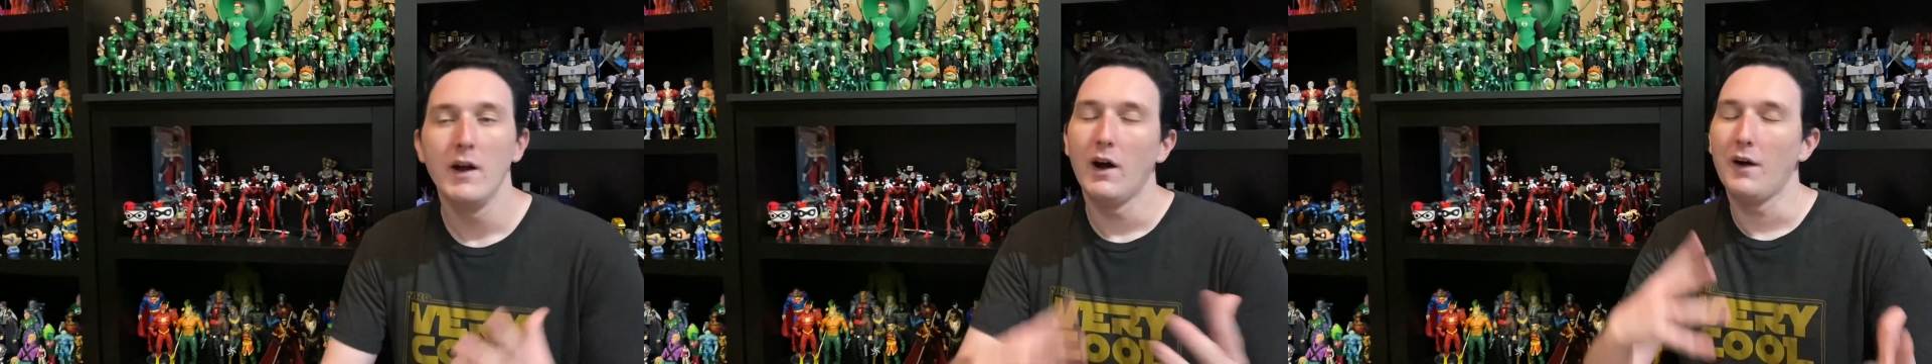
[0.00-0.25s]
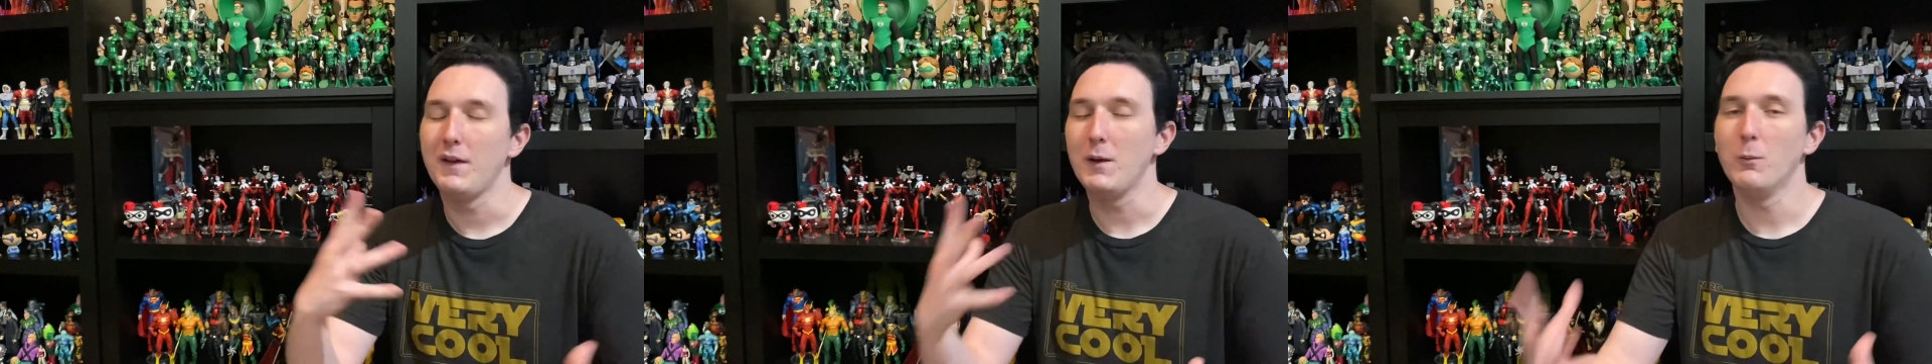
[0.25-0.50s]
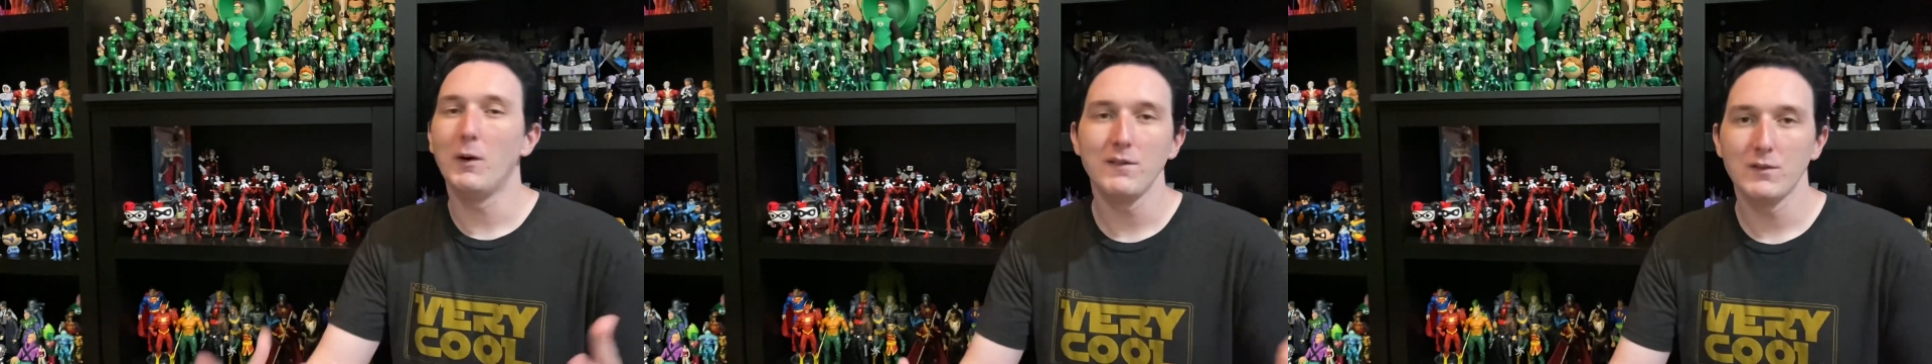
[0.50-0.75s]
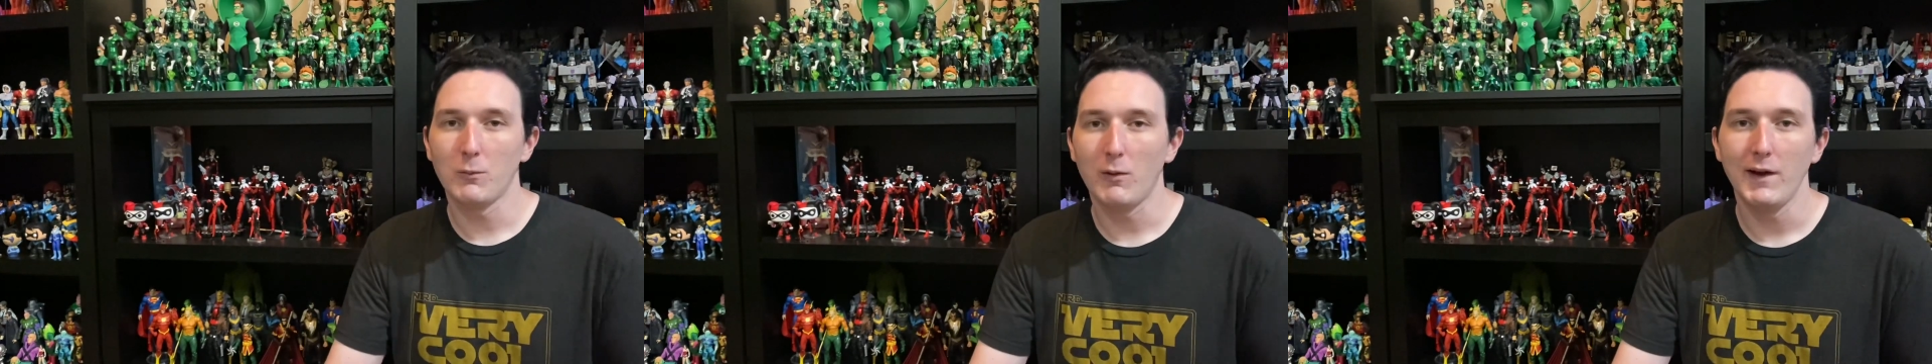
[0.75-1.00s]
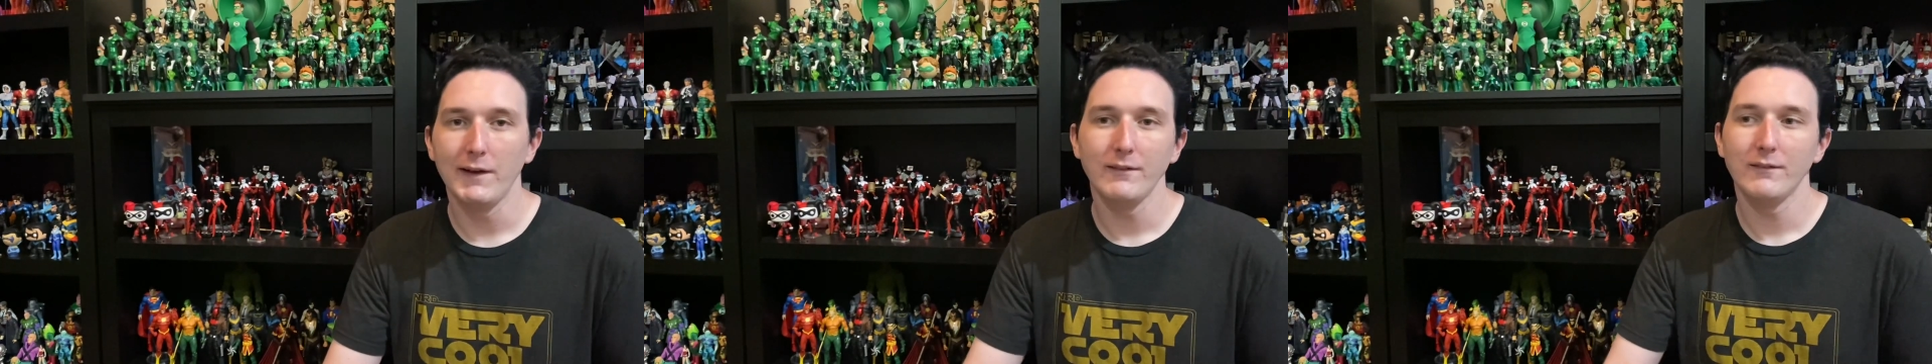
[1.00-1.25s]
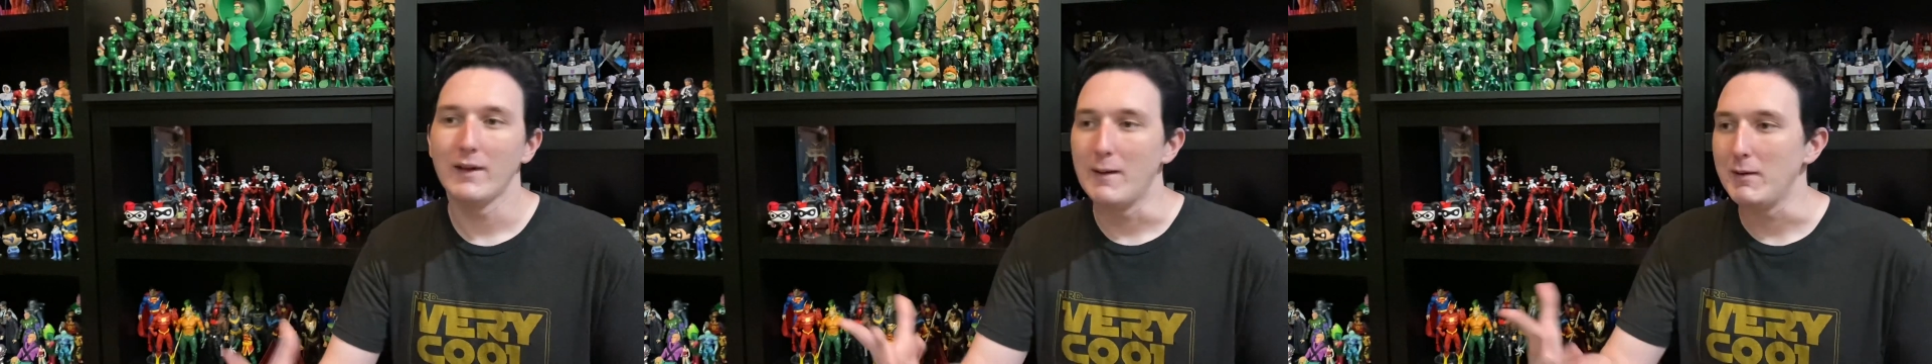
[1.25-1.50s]
Are they
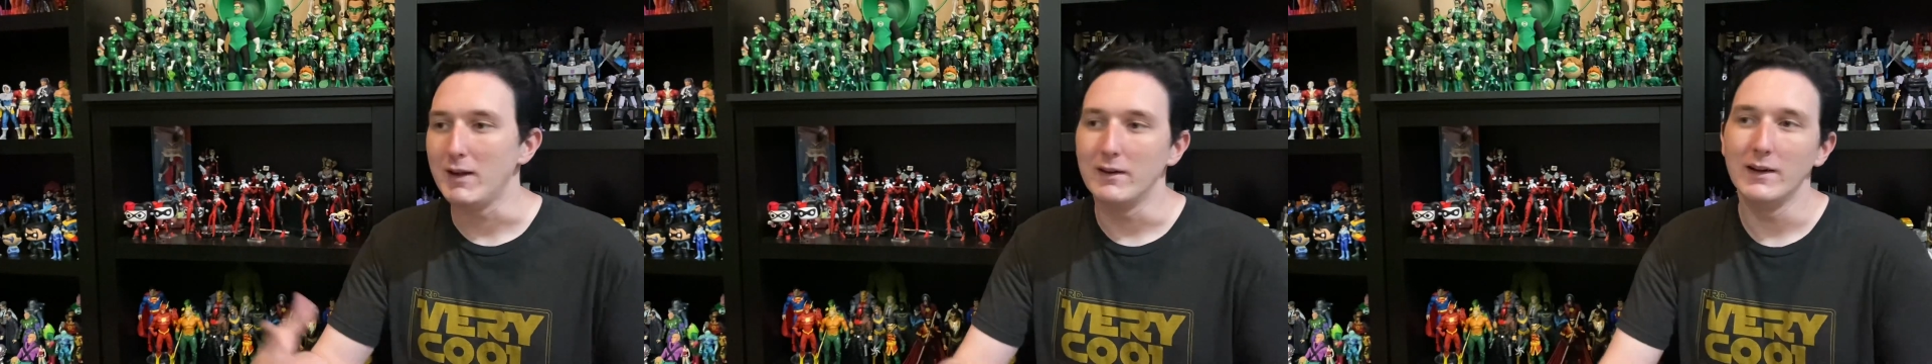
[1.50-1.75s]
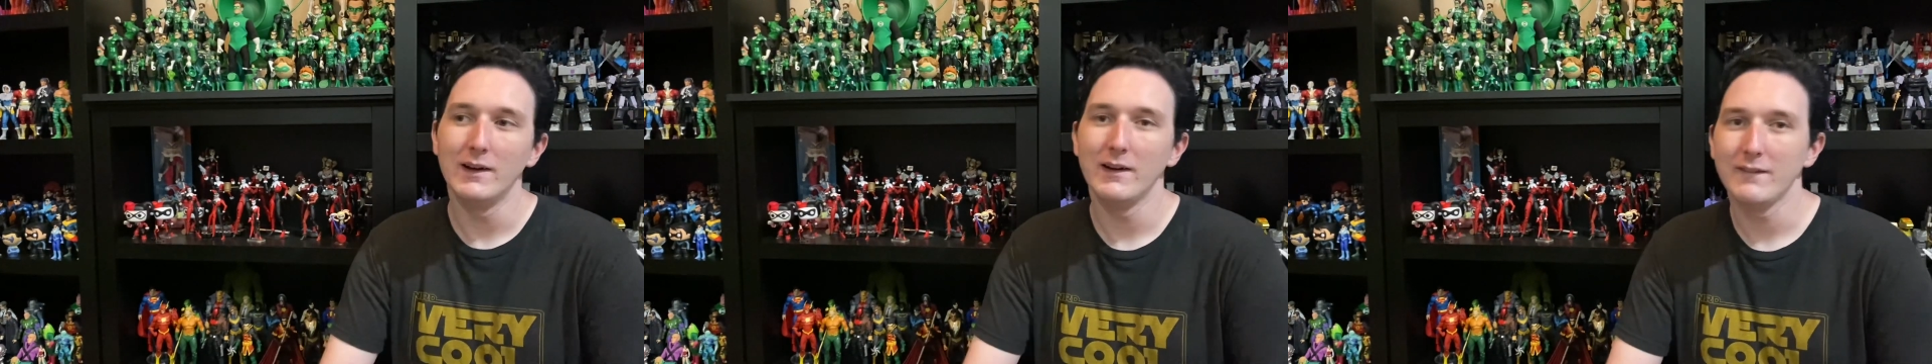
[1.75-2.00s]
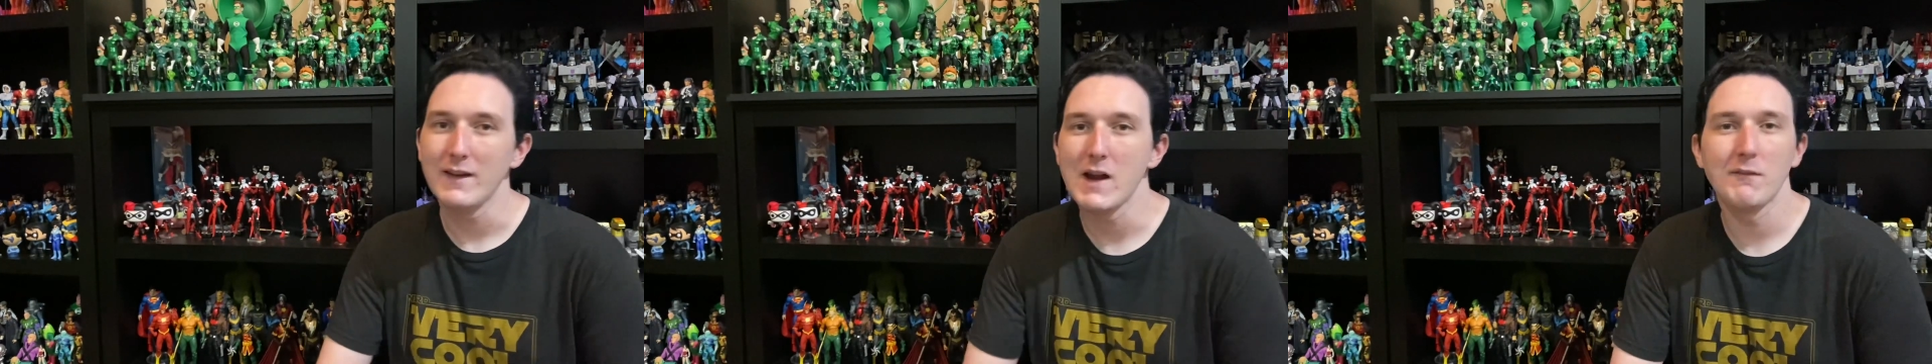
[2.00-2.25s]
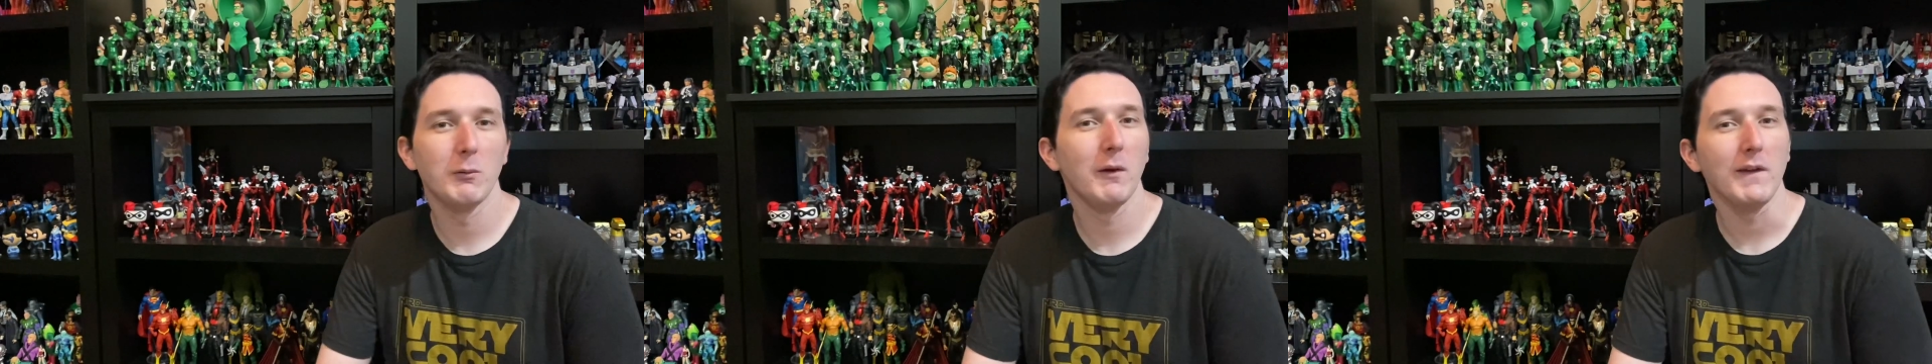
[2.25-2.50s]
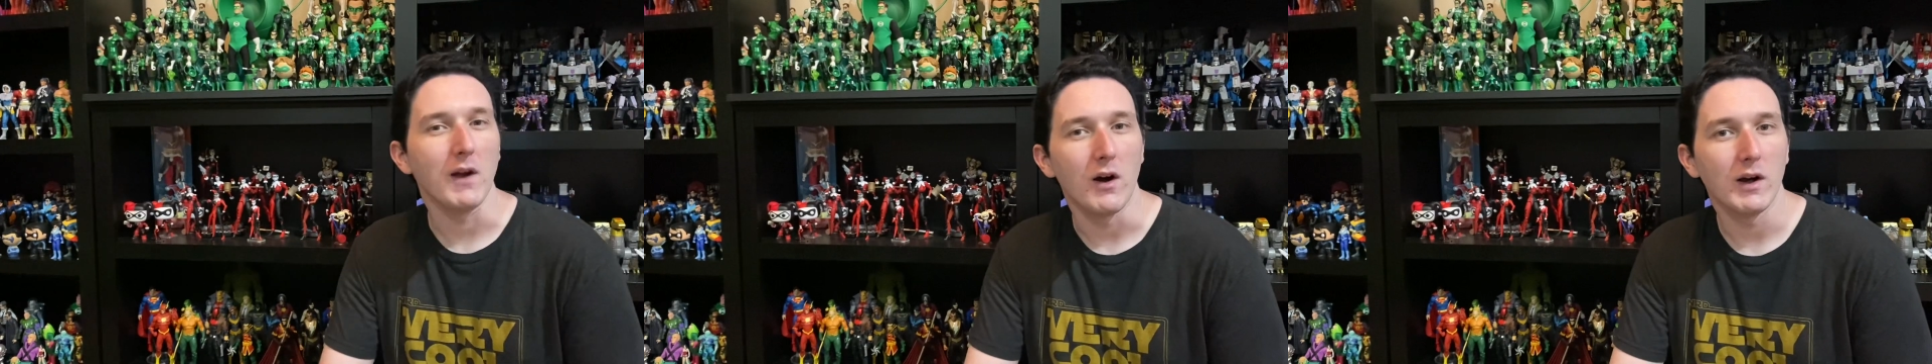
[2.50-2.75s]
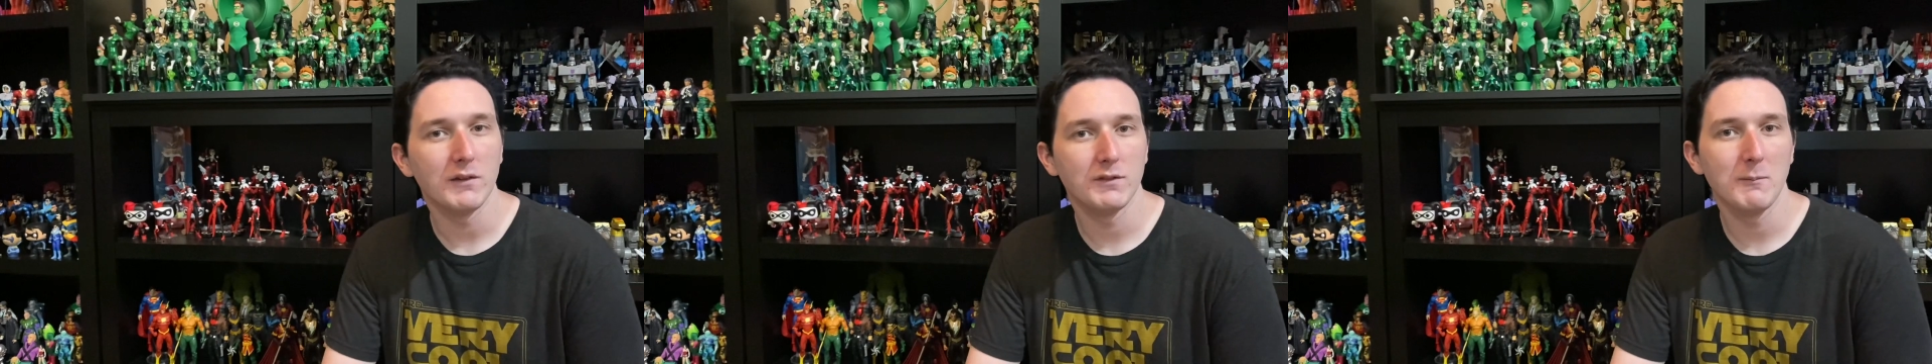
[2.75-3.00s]
one-to-one? I mean, they never really
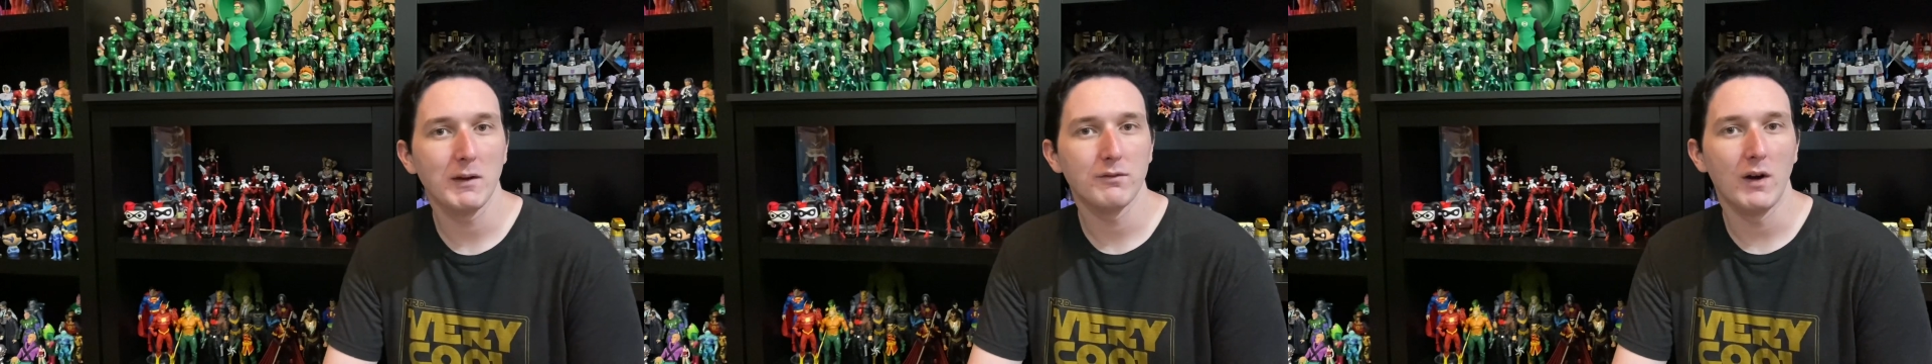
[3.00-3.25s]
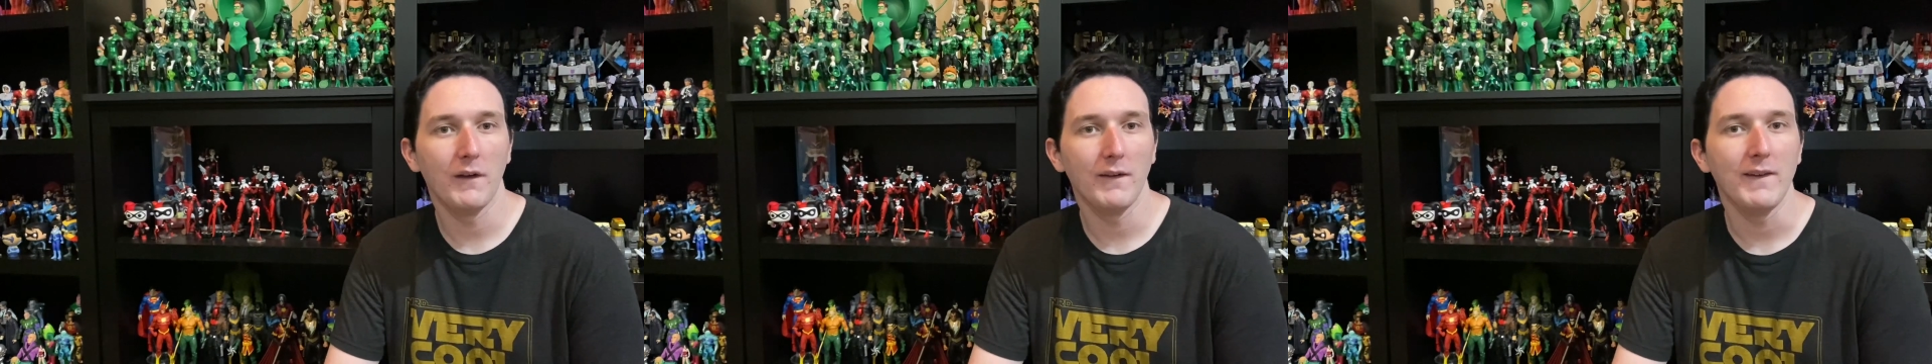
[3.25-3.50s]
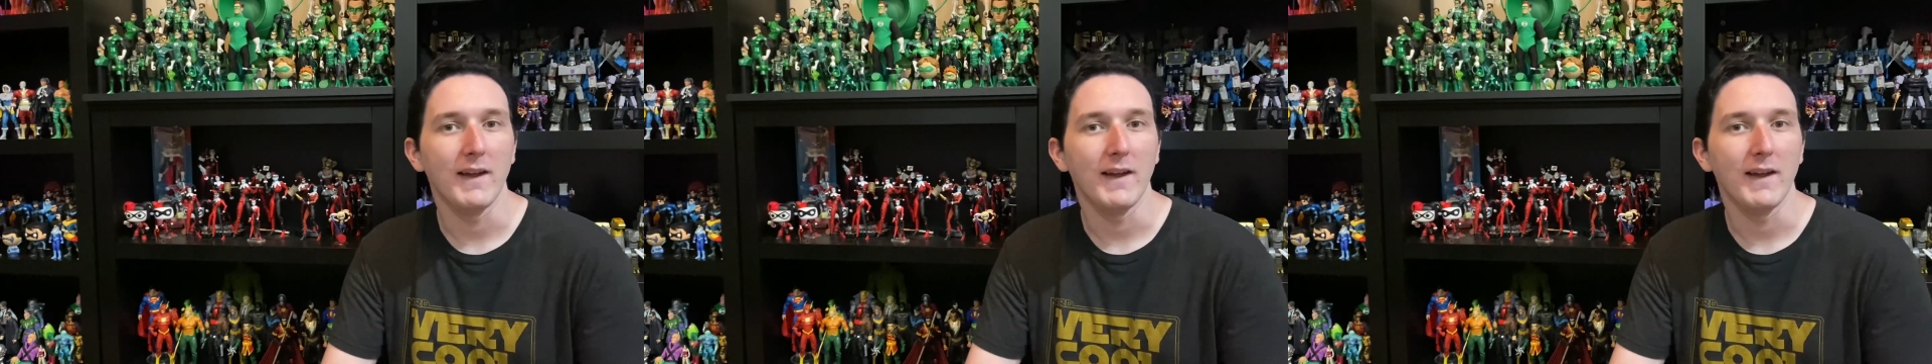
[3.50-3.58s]
are from McFarlane.